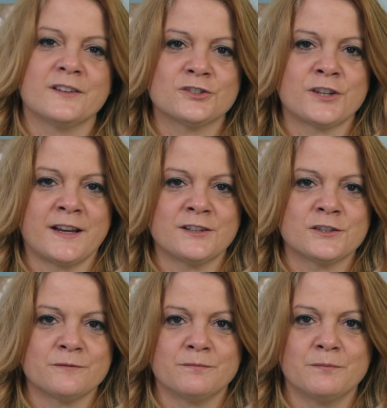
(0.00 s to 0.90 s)

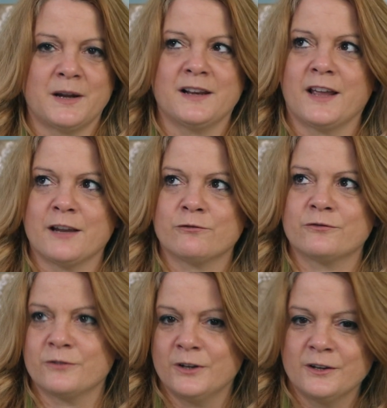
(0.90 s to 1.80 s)
change my
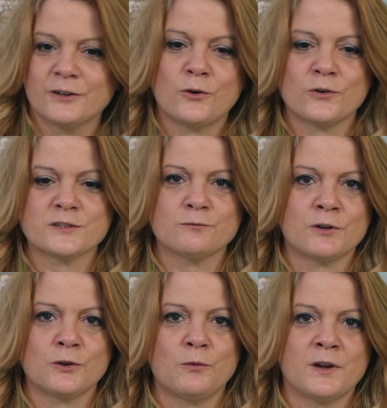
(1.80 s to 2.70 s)
life course
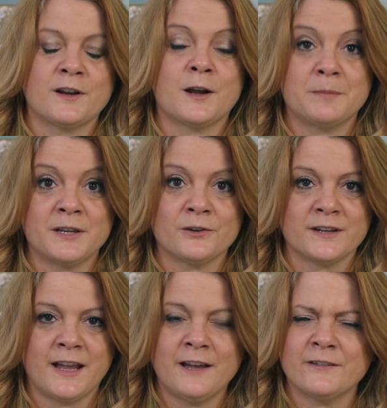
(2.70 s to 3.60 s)
101 up here
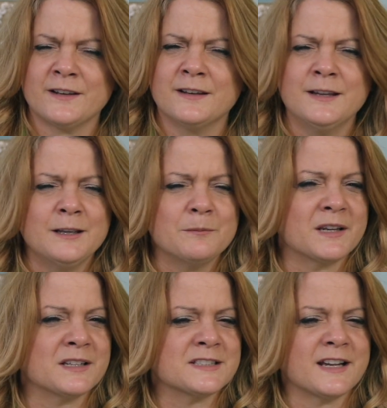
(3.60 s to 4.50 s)
in heaven,
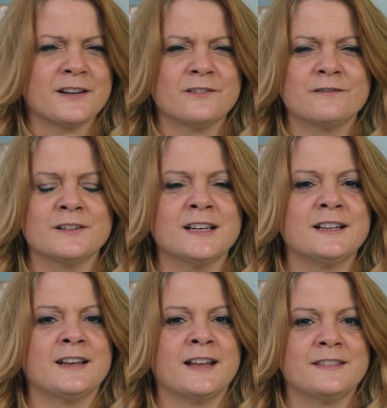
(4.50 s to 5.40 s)
because I don't really
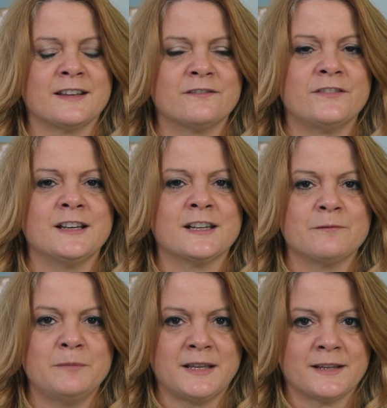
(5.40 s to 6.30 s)
like that feeling
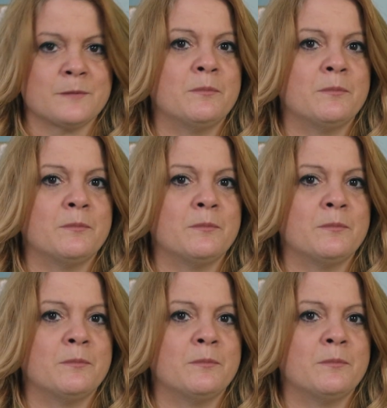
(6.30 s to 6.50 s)
of being in the